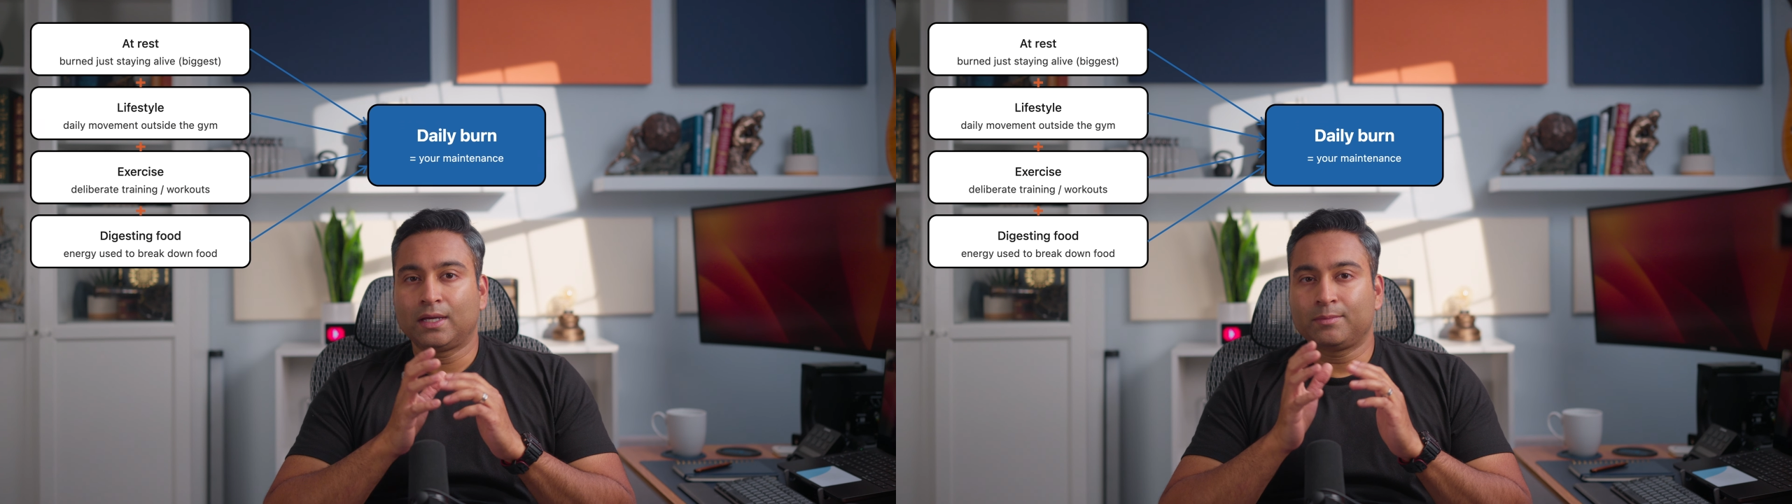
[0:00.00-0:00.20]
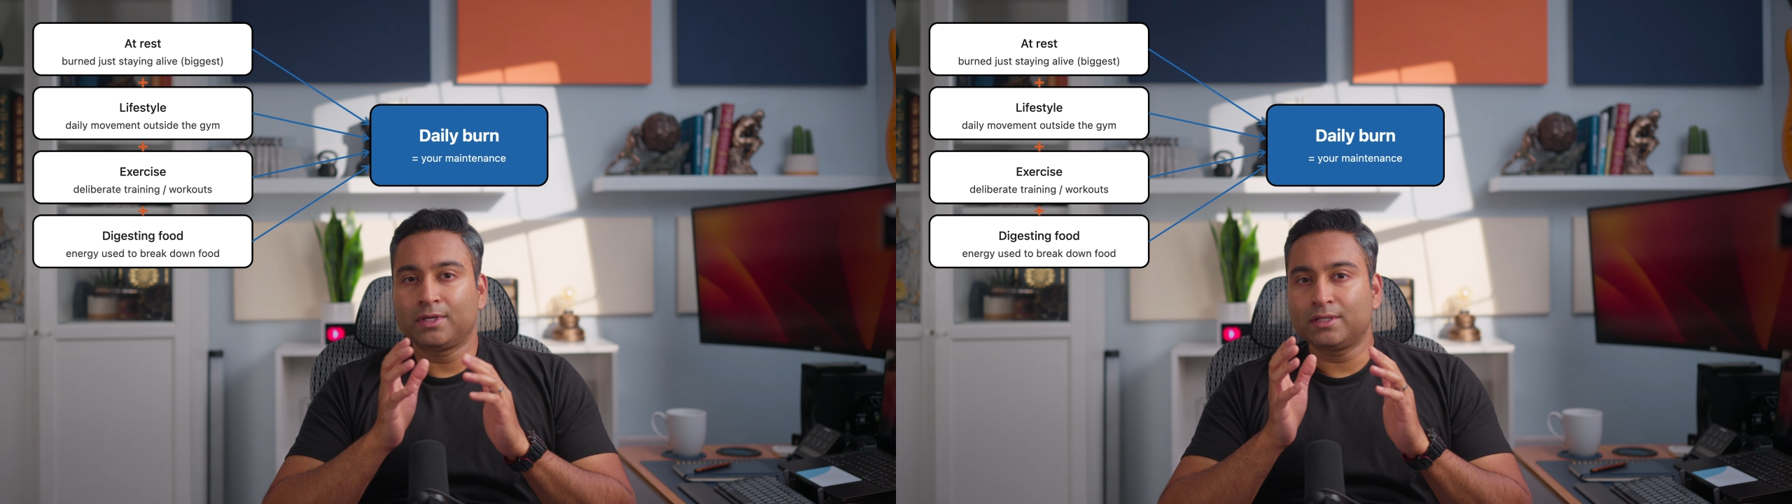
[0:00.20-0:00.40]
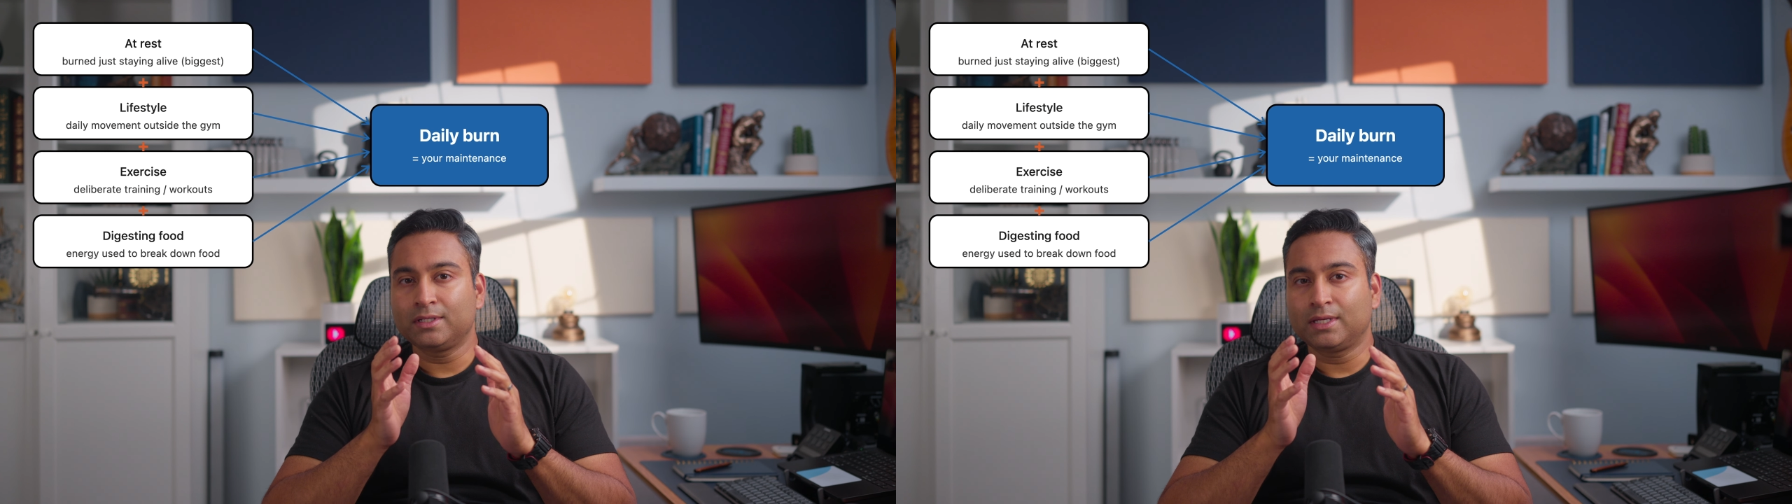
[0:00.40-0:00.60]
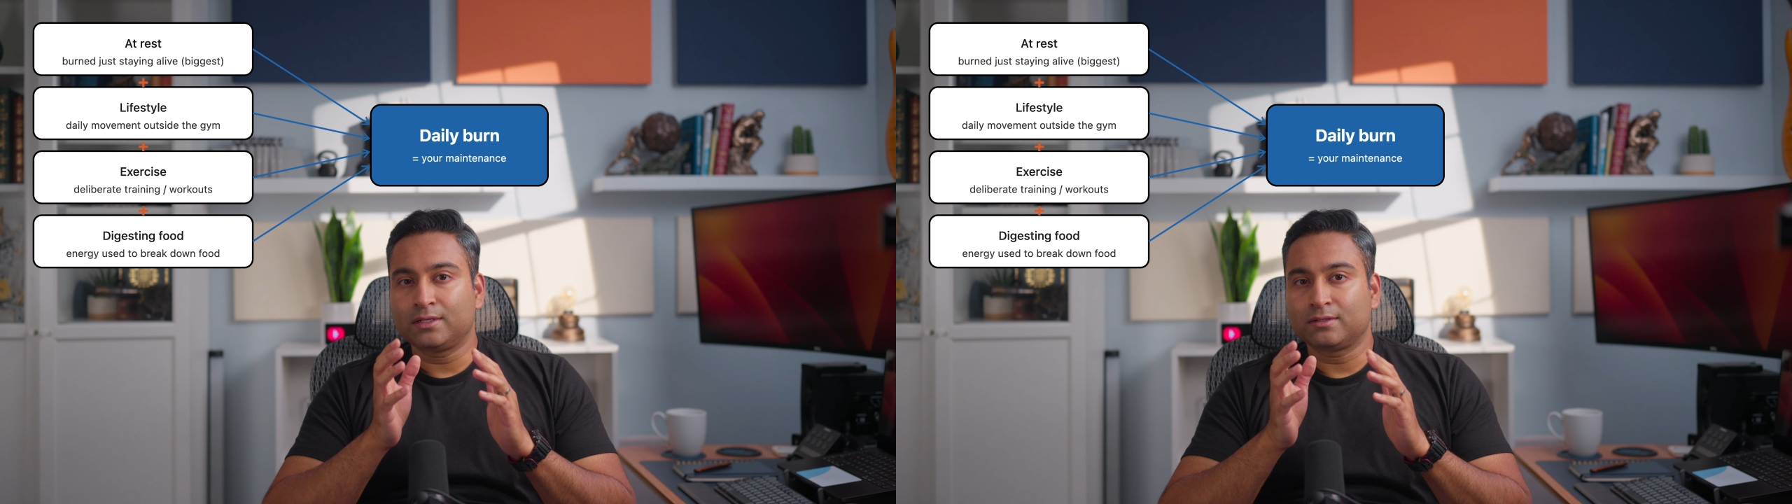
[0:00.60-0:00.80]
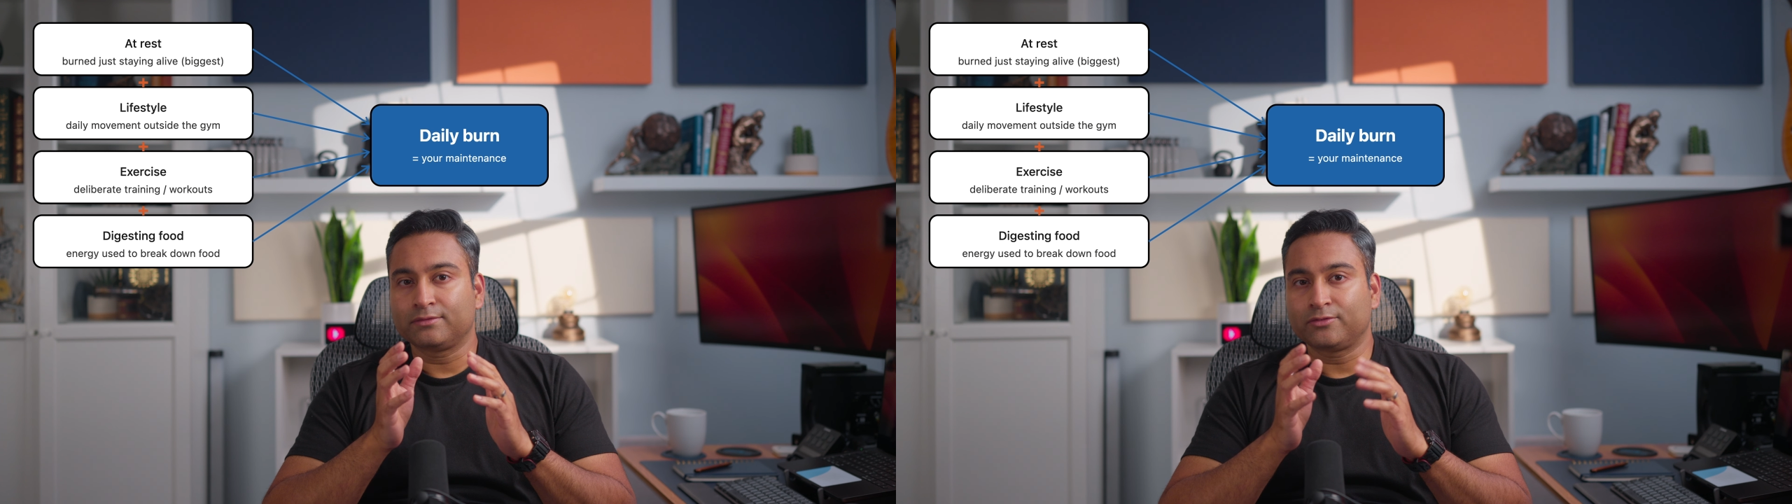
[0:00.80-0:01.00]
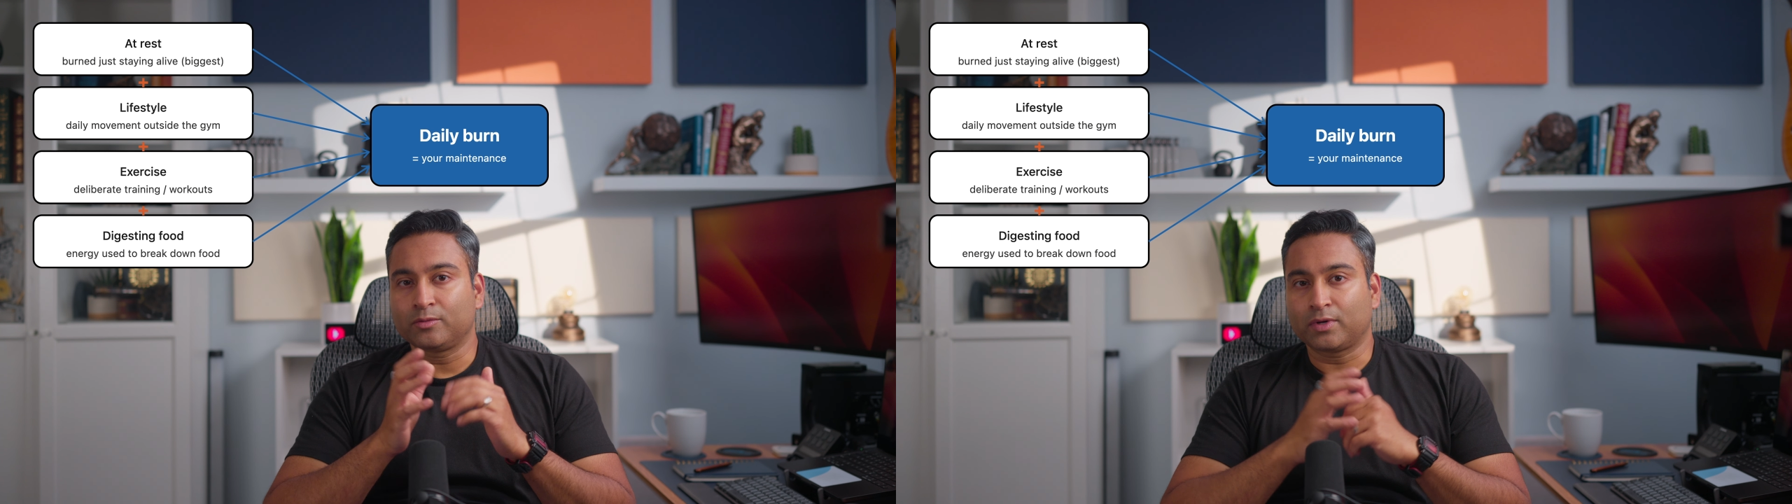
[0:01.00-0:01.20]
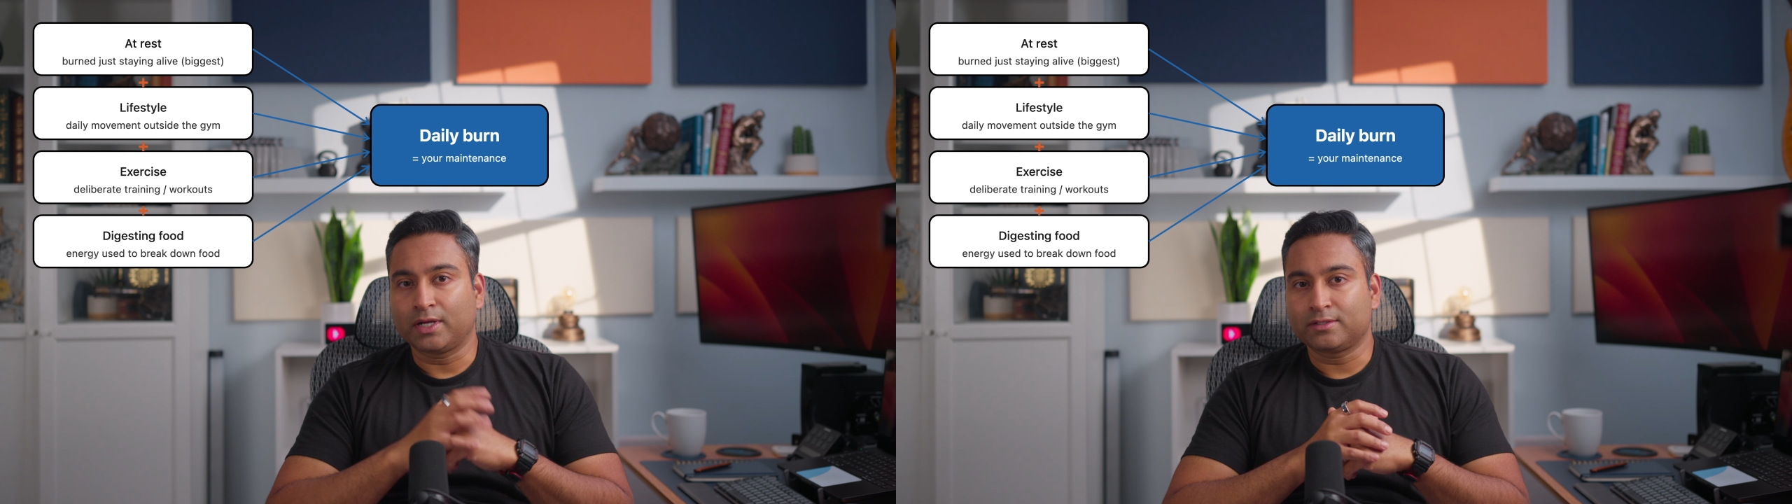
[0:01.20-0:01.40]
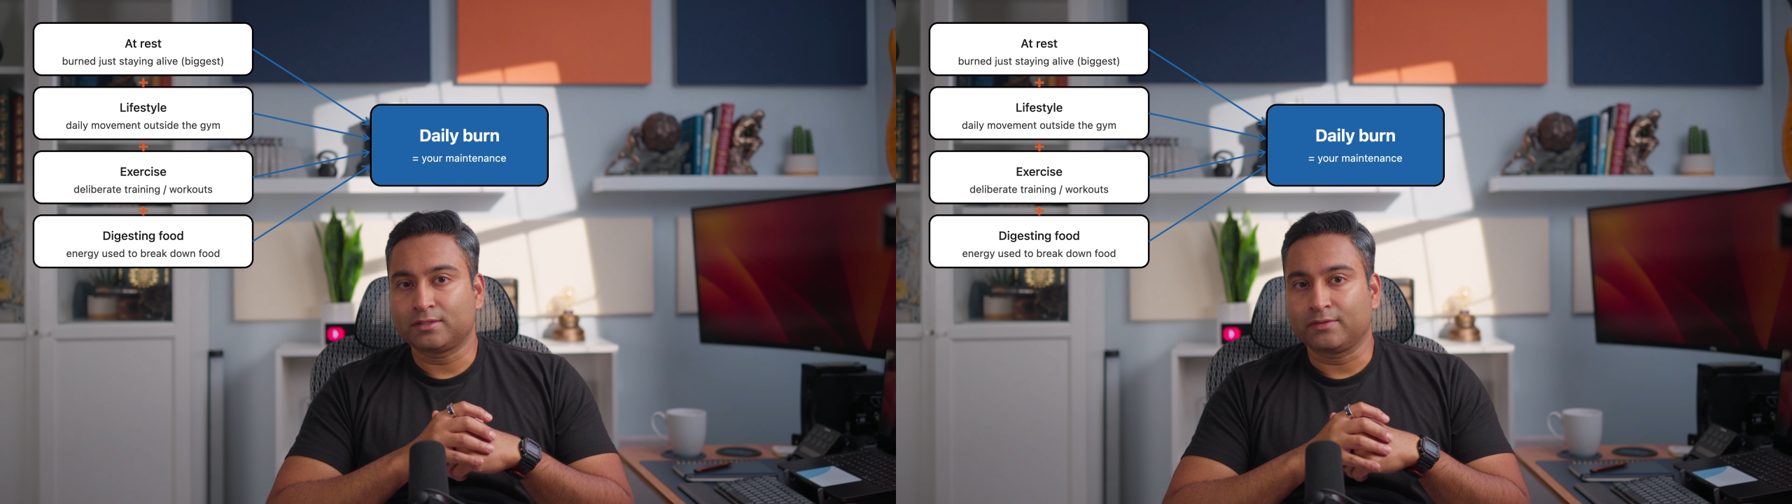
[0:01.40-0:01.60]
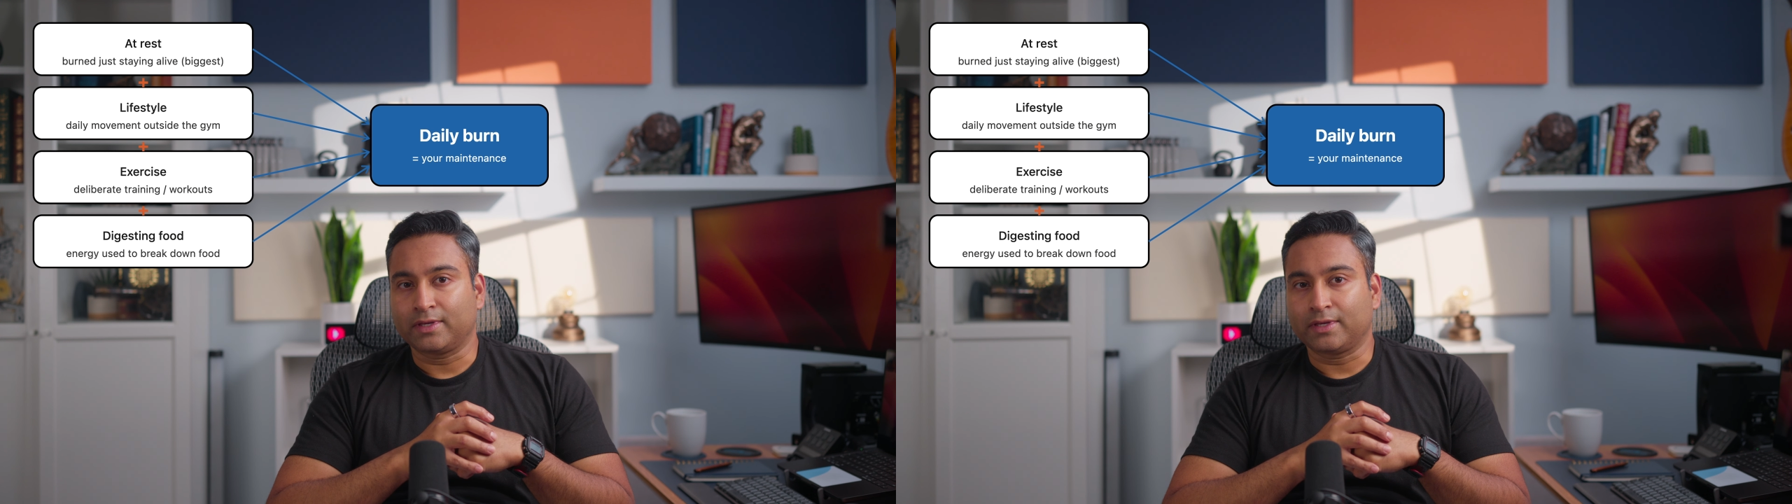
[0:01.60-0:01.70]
I'm not going to get into the full process